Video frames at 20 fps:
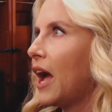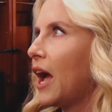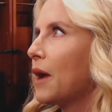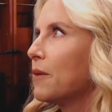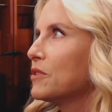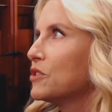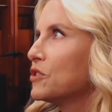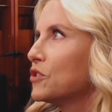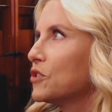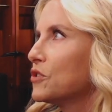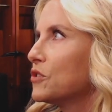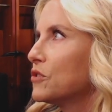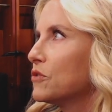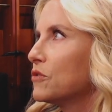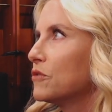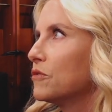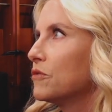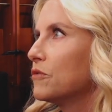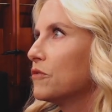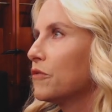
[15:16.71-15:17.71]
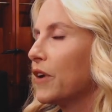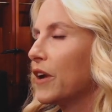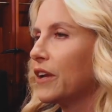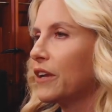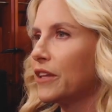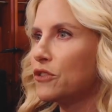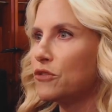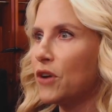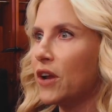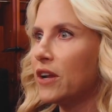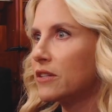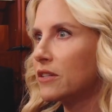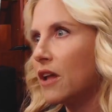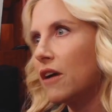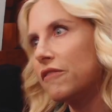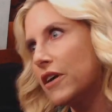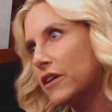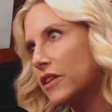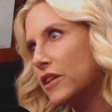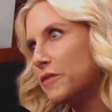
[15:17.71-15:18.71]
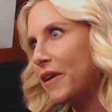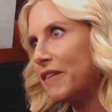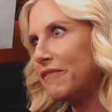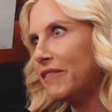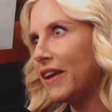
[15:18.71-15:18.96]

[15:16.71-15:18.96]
I was just, frankly, trying to not fall on my